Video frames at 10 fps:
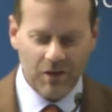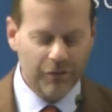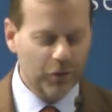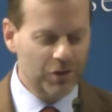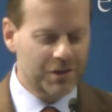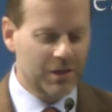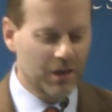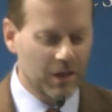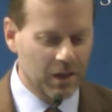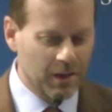First,
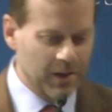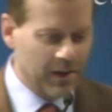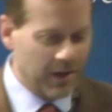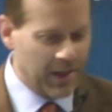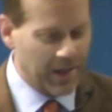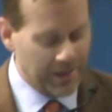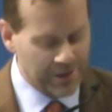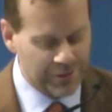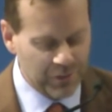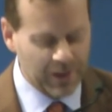and,
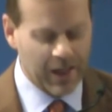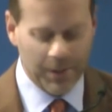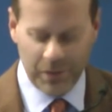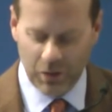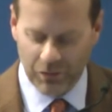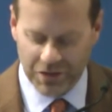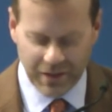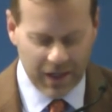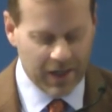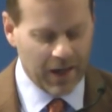this really can't be
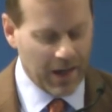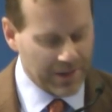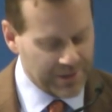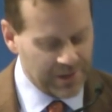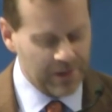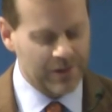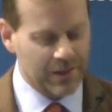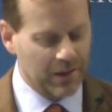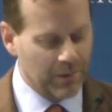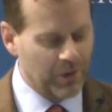overstated, I see this
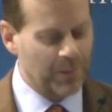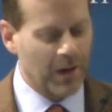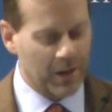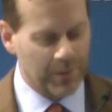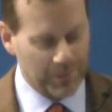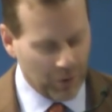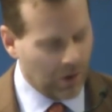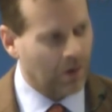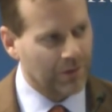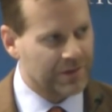in liberty minded people
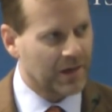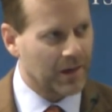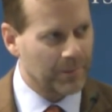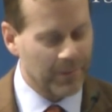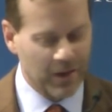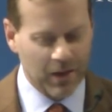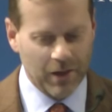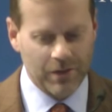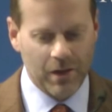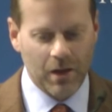all the time,
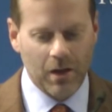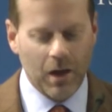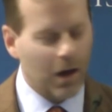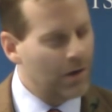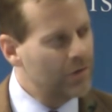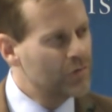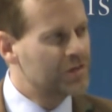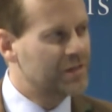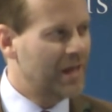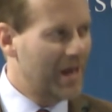is
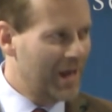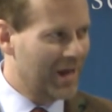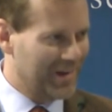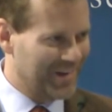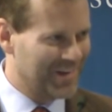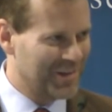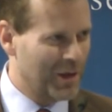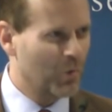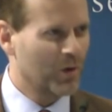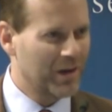understand
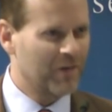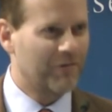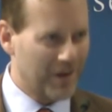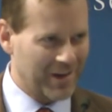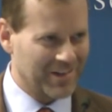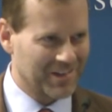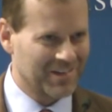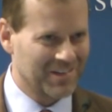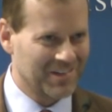that we're in a fight.